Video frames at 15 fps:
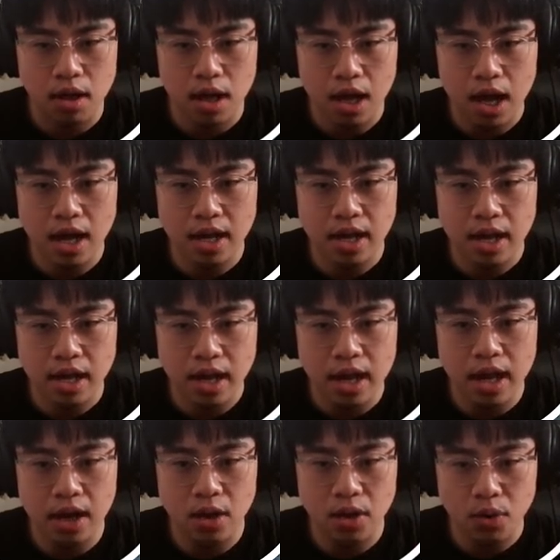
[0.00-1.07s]
I get
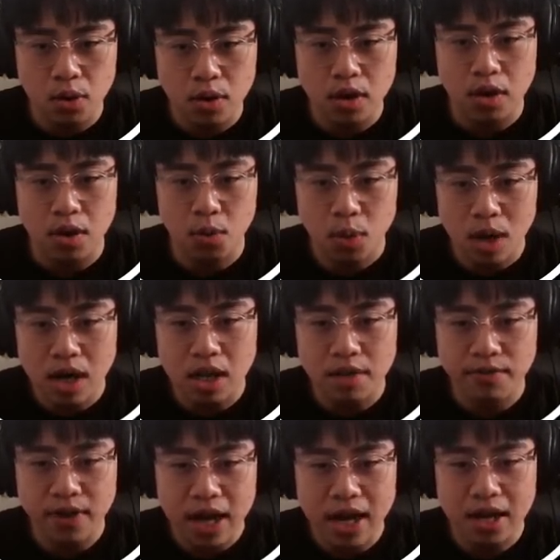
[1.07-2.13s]
out. What if
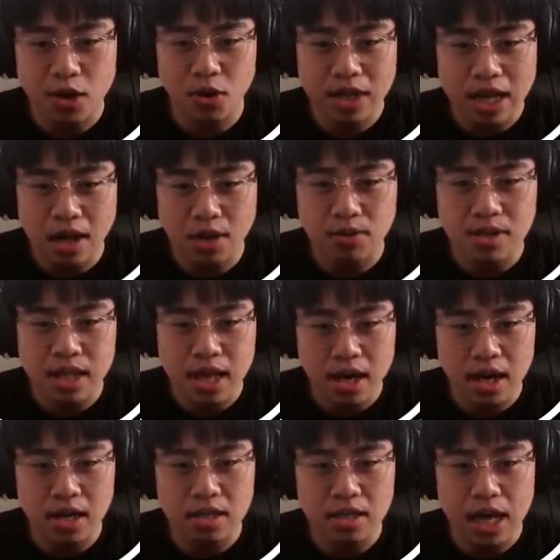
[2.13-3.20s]
I go
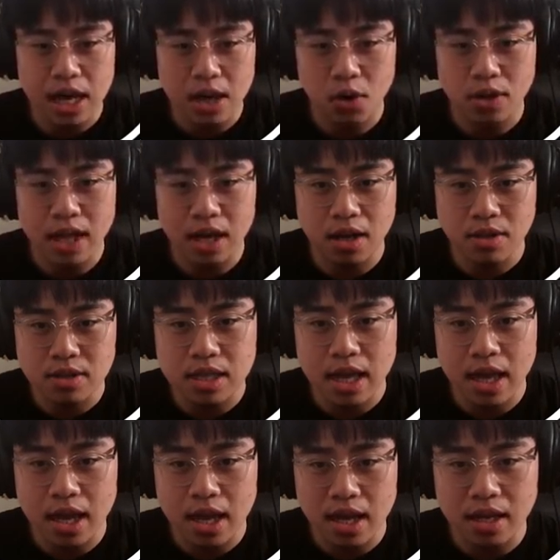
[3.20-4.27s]
downstairs? I go
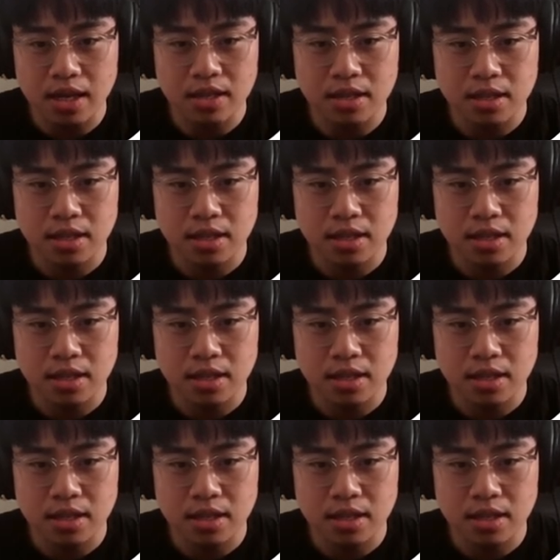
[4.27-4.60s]
downstairs.